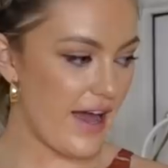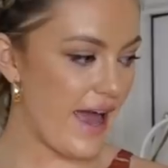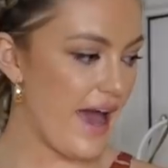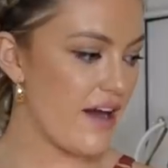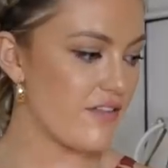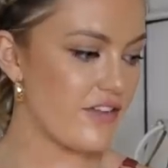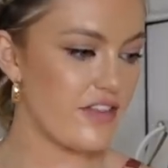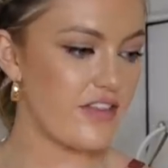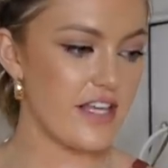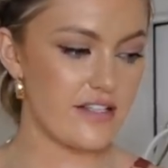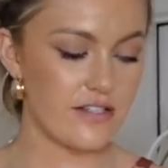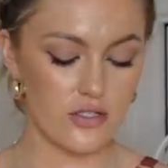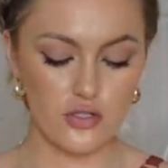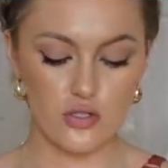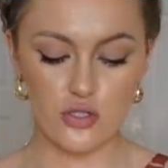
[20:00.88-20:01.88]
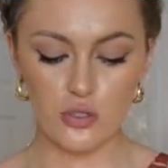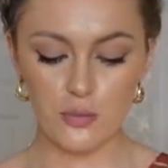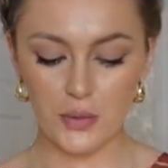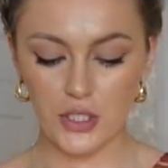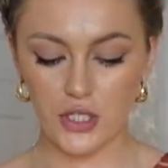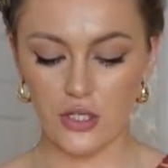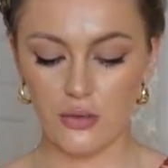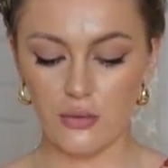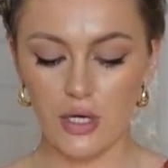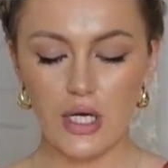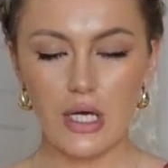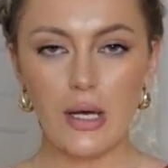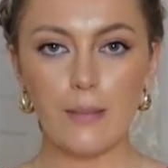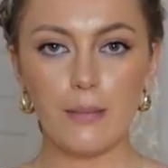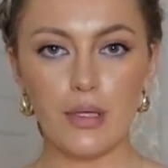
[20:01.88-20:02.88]
I have this super cute
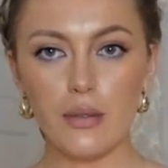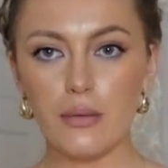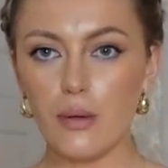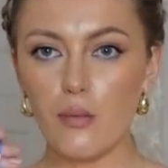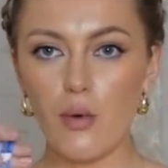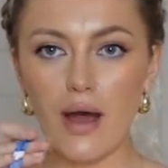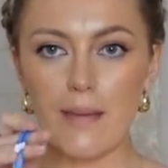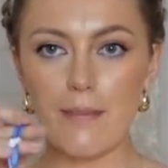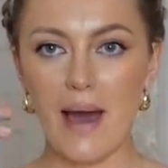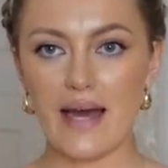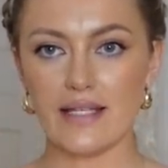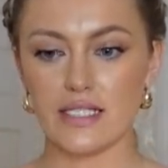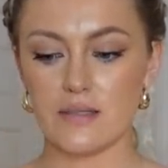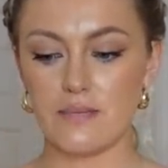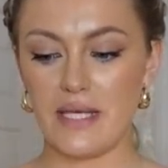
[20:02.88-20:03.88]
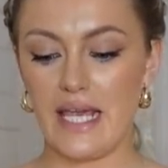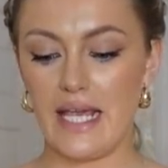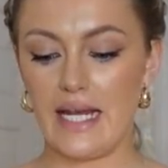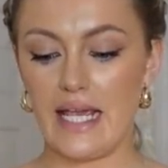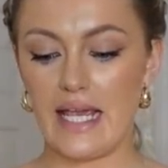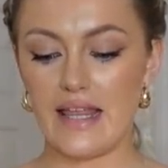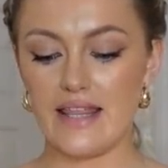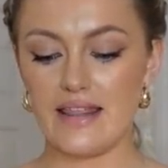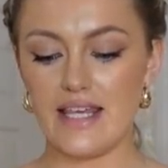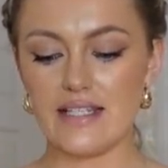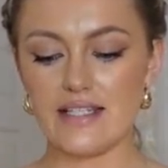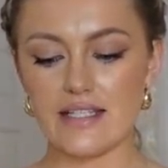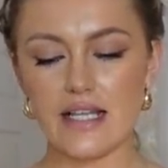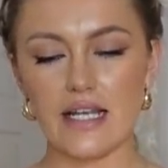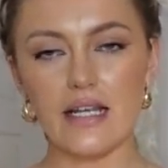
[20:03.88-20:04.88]
blue and white patterned bikini.
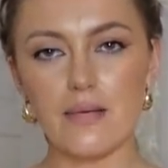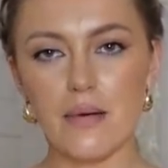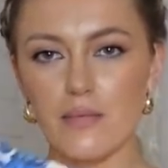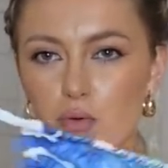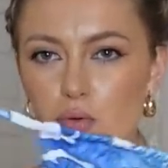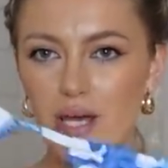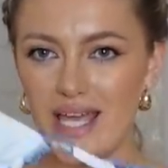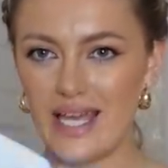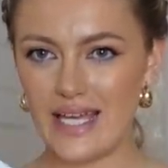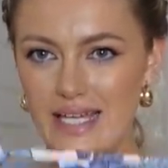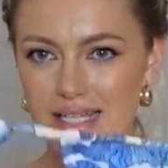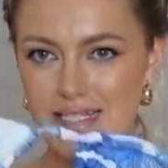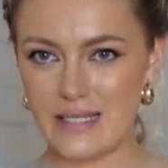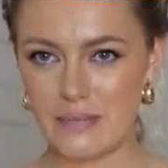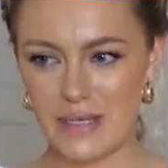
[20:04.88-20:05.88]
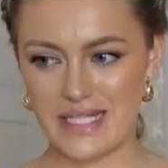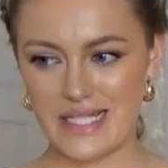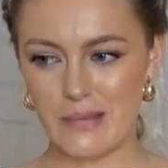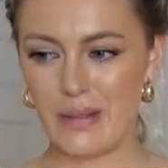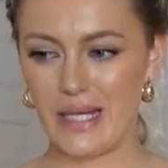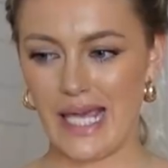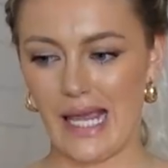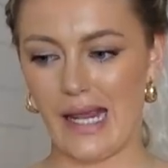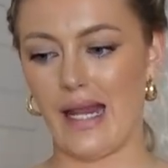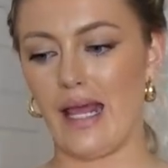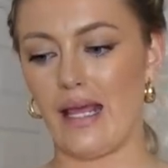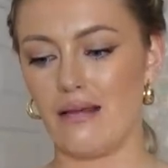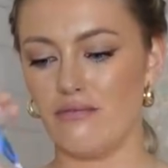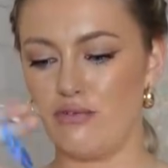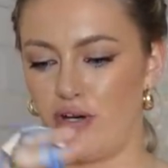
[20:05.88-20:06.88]
This is a little bit more itty bitty
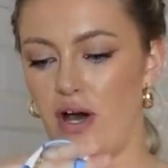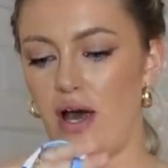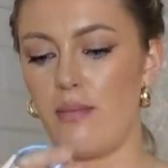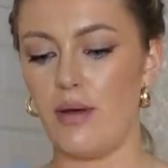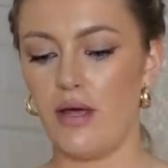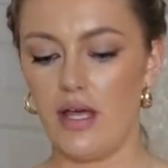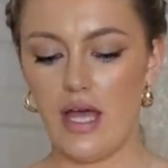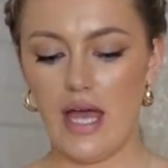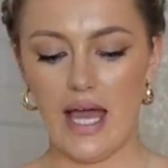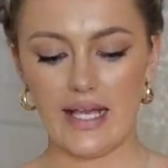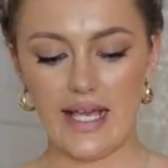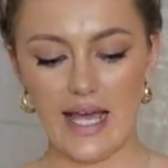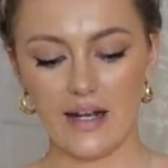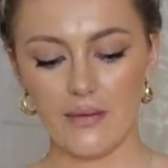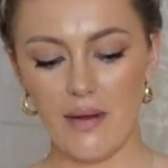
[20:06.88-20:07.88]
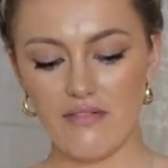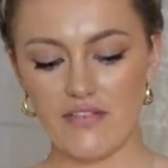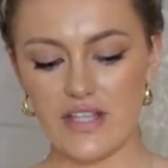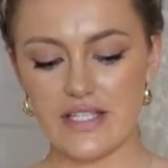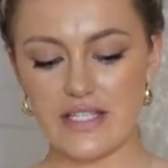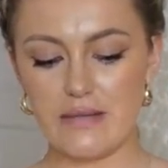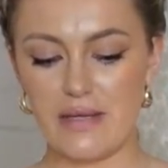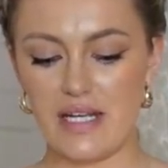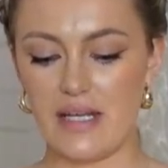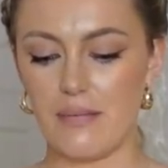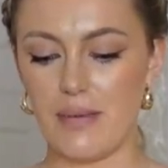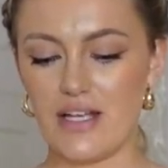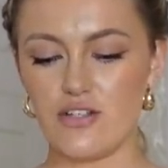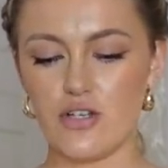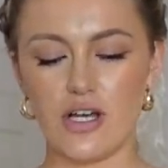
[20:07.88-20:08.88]
bikini vibe. Again, I went for this in a medium,
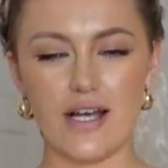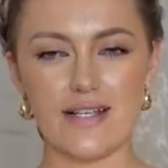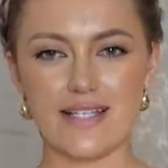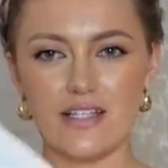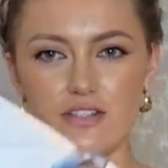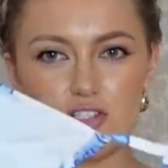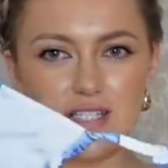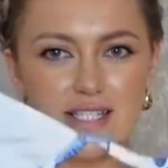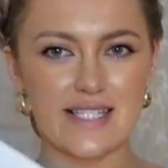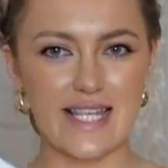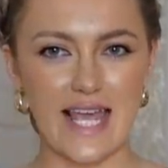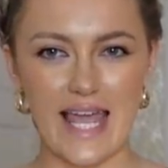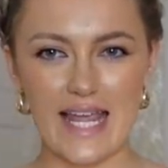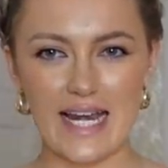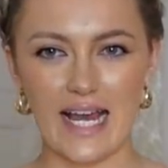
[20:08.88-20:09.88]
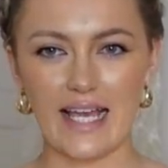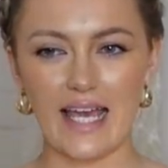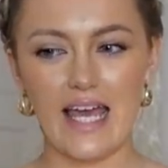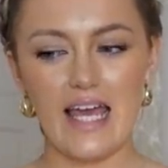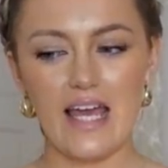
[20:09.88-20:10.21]
but as you guys can just see, like,